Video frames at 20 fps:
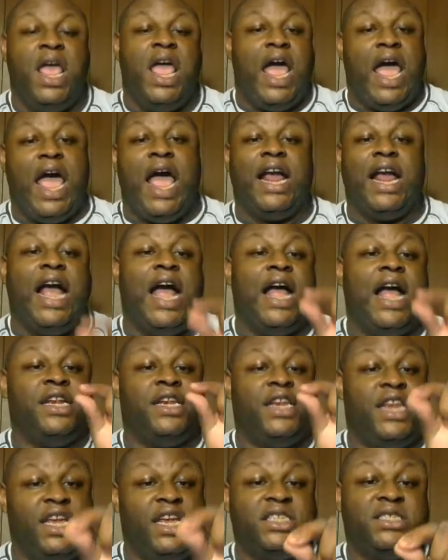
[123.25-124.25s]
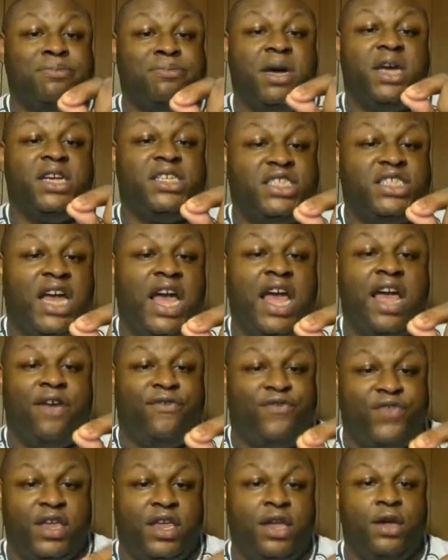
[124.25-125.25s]
I got this much time
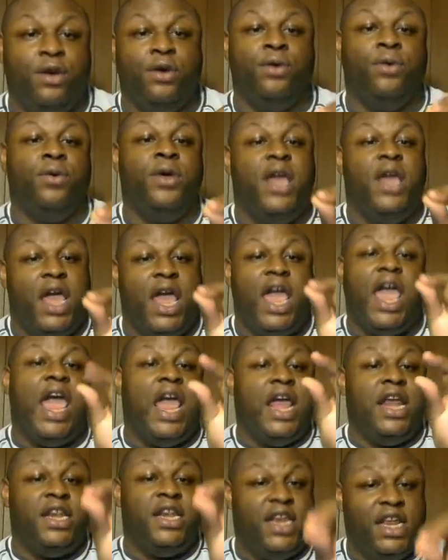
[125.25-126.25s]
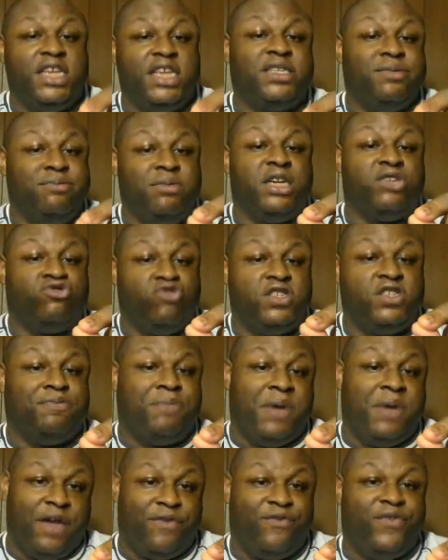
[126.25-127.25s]
for you and this much
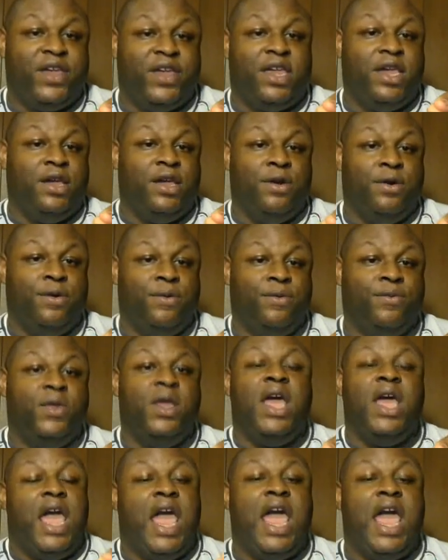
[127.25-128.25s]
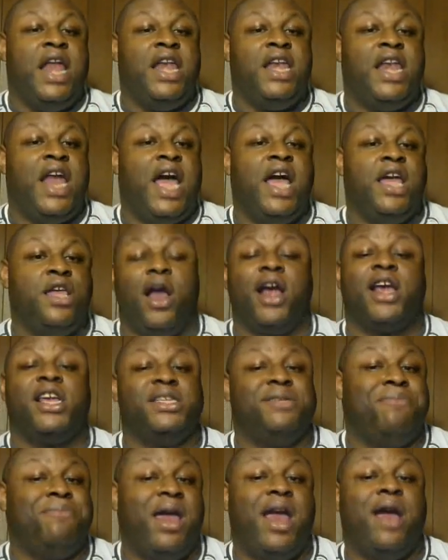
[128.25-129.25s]
respect for you. And now you
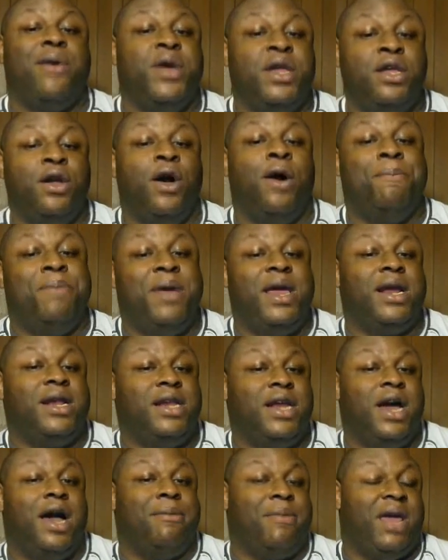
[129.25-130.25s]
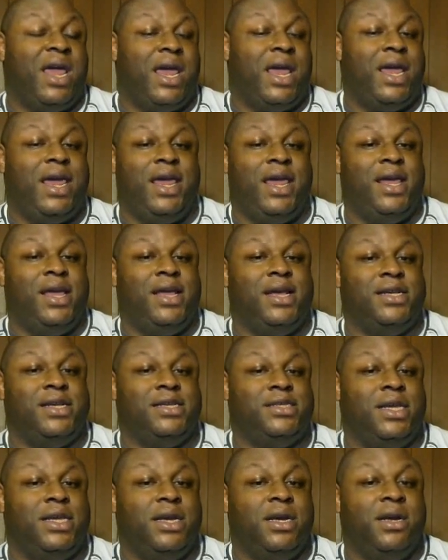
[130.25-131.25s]
can marry your big dumb
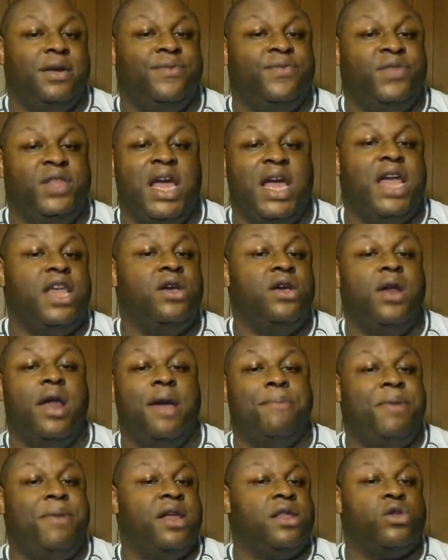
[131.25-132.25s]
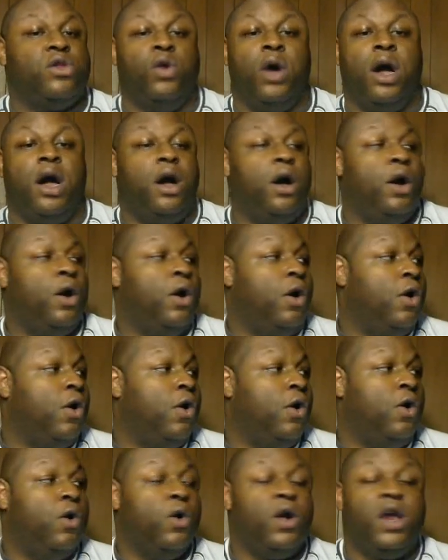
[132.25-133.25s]
ass. Now you done been through a
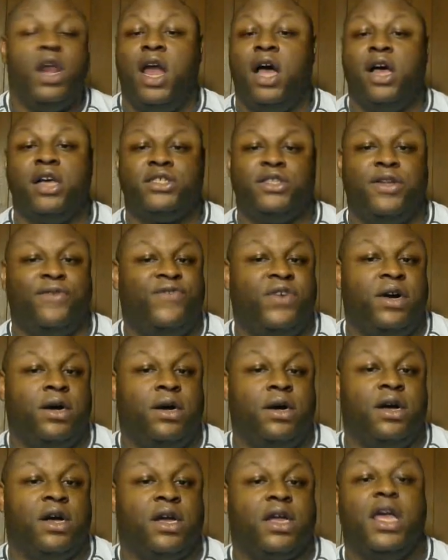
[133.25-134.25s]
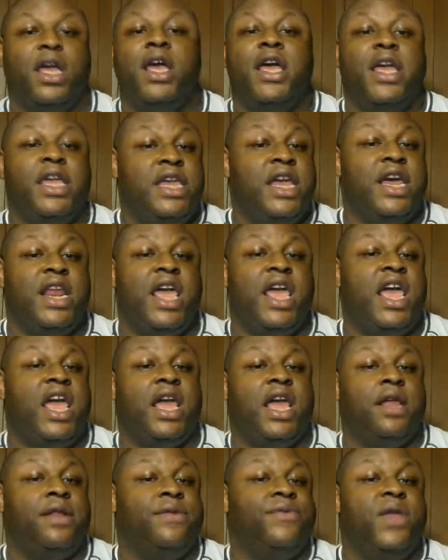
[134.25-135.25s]
whole clusterfuck. You
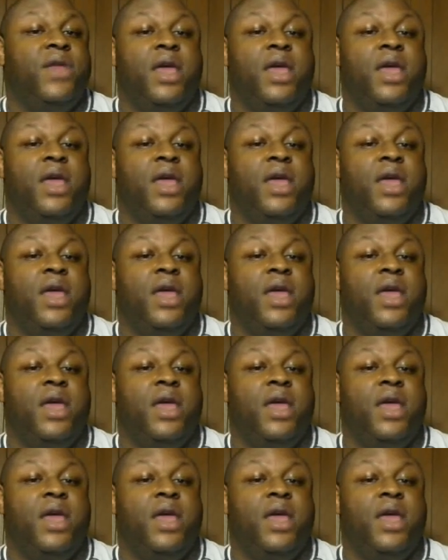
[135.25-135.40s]
done